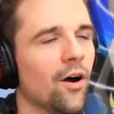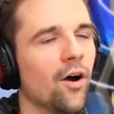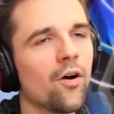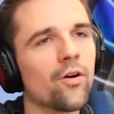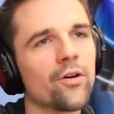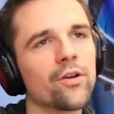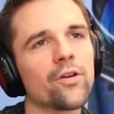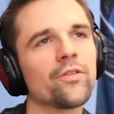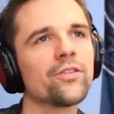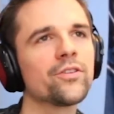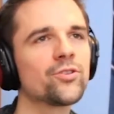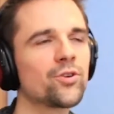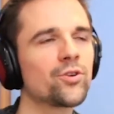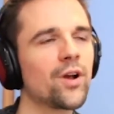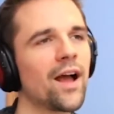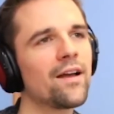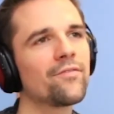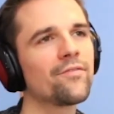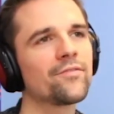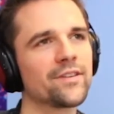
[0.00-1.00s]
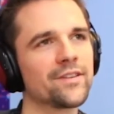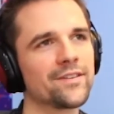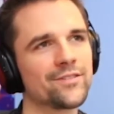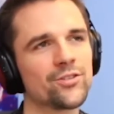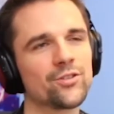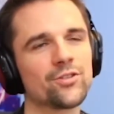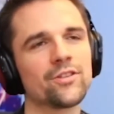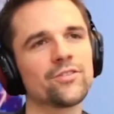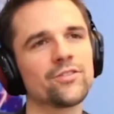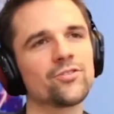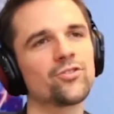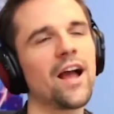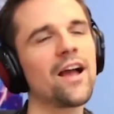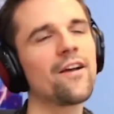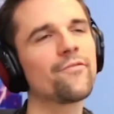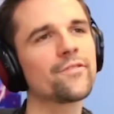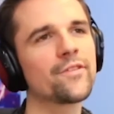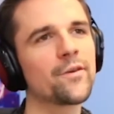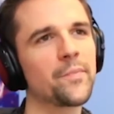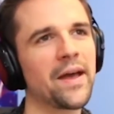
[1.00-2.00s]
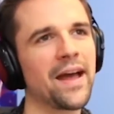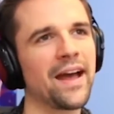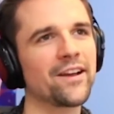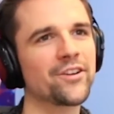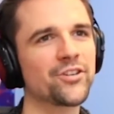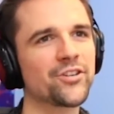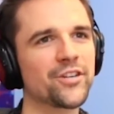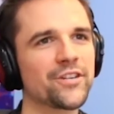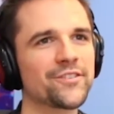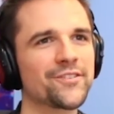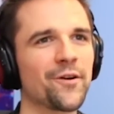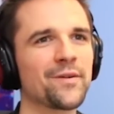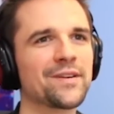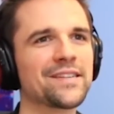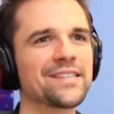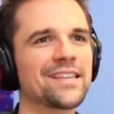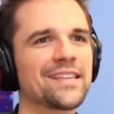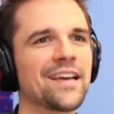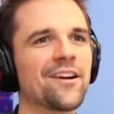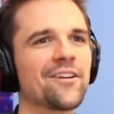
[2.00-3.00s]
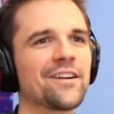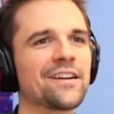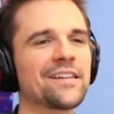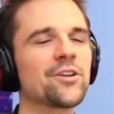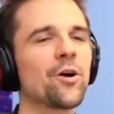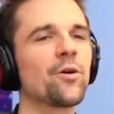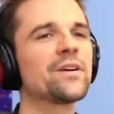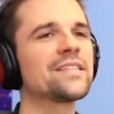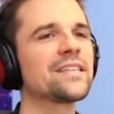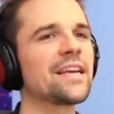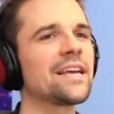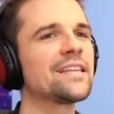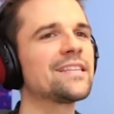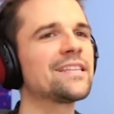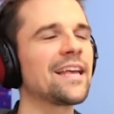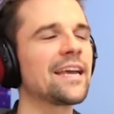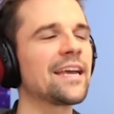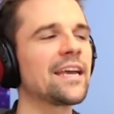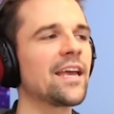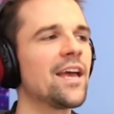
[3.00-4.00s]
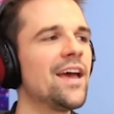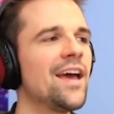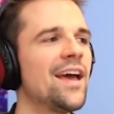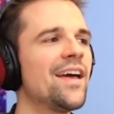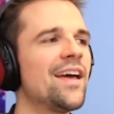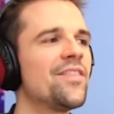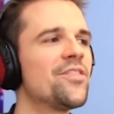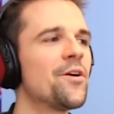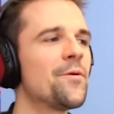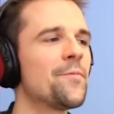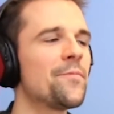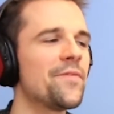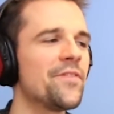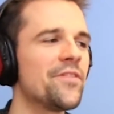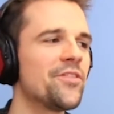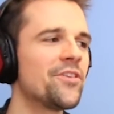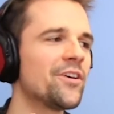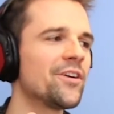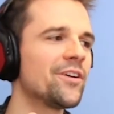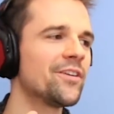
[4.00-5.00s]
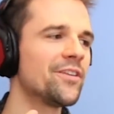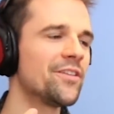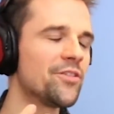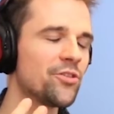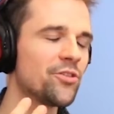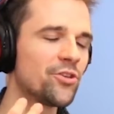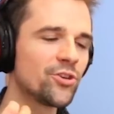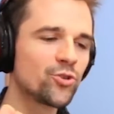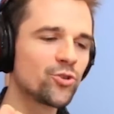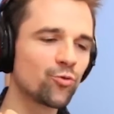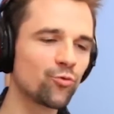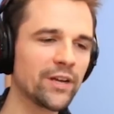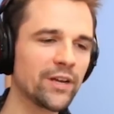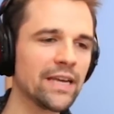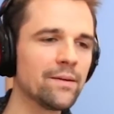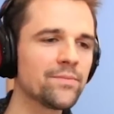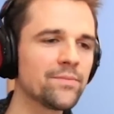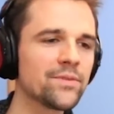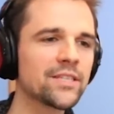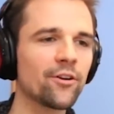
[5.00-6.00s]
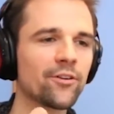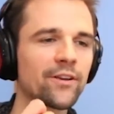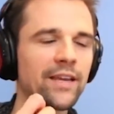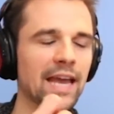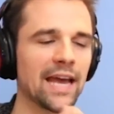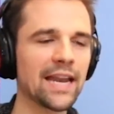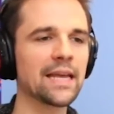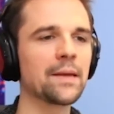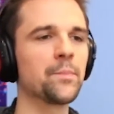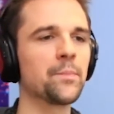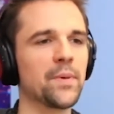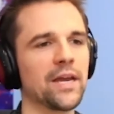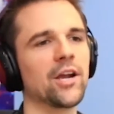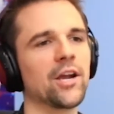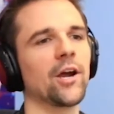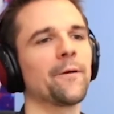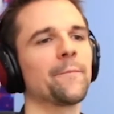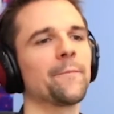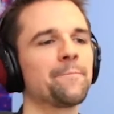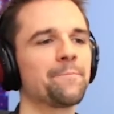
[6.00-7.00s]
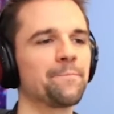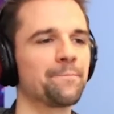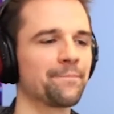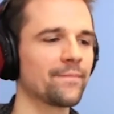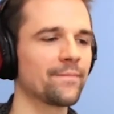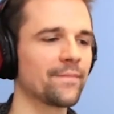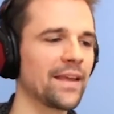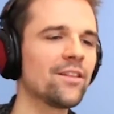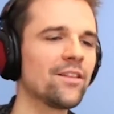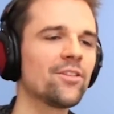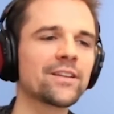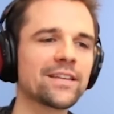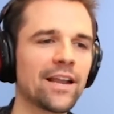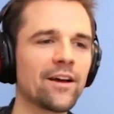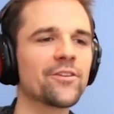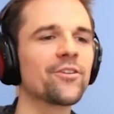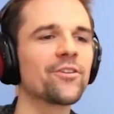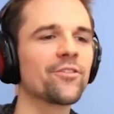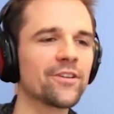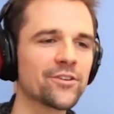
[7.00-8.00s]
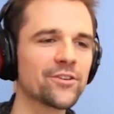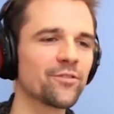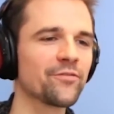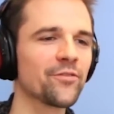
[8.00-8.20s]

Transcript: no, the drive and the passion is always there, and it's like the dreams are getting bigger. Hey, look, now you're interviewing